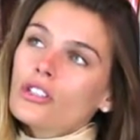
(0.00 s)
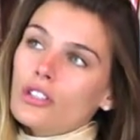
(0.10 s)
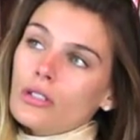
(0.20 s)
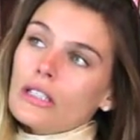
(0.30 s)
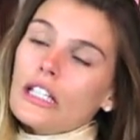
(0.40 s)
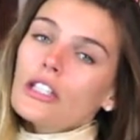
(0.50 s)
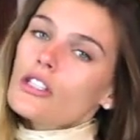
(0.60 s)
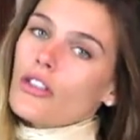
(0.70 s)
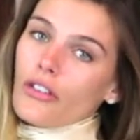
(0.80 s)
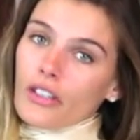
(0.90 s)
2
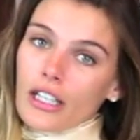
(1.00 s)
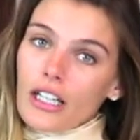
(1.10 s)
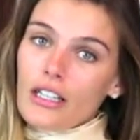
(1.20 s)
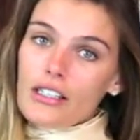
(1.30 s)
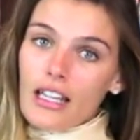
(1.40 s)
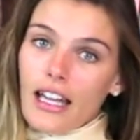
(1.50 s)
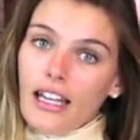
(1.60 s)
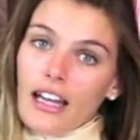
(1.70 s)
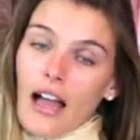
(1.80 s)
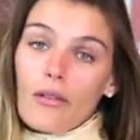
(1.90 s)
years, 3 years,
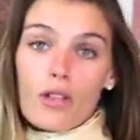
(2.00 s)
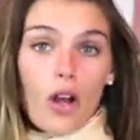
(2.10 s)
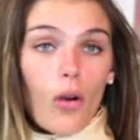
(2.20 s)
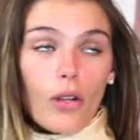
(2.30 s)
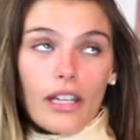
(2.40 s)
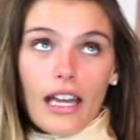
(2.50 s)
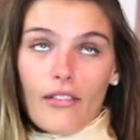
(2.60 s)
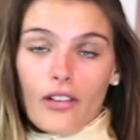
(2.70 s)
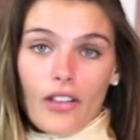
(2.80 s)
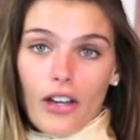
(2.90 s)
and I was only
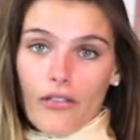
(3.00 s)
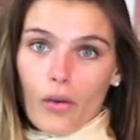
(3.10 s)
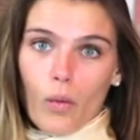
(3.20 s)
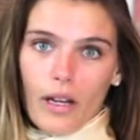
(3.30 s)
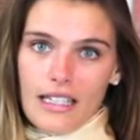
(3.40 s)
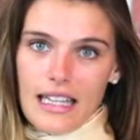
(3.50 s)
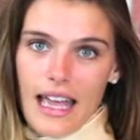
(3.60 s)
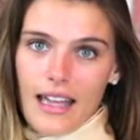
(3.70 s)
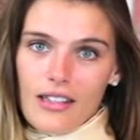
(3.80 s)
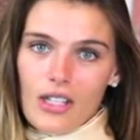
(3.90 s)
ever there for one day.